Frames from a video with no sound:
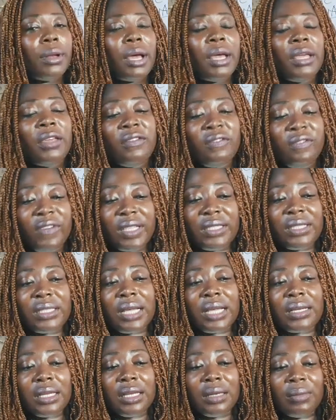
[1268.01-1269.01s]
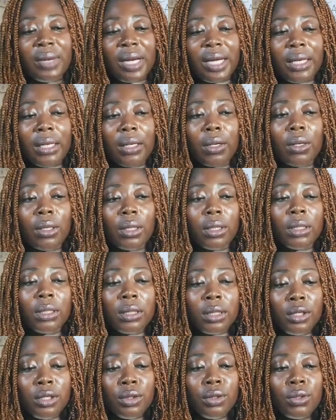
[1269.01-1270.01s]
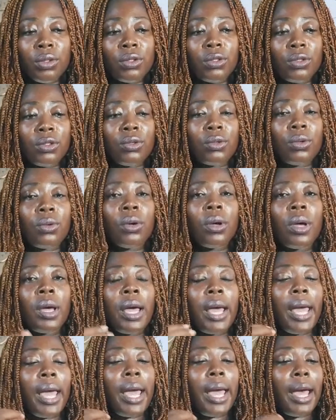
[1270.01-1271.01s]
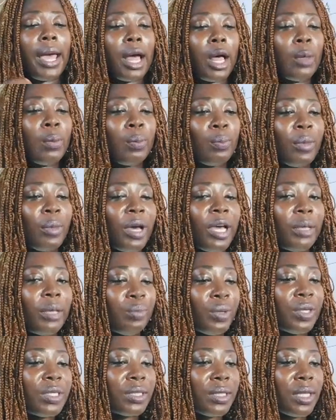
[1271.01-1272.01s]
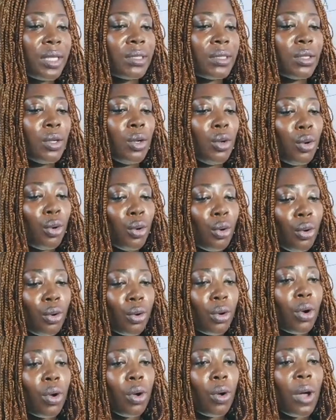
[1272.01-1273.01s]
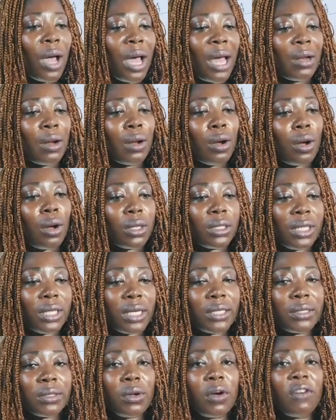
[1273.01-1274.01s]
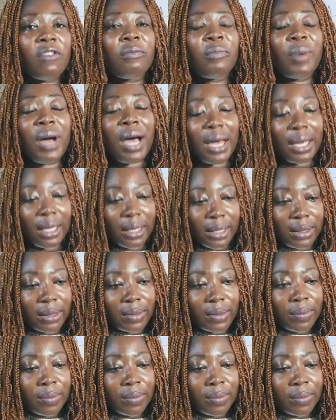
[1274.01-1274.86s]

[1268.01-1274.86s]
I invested in my knowledge to help my business grow an audience of buyers,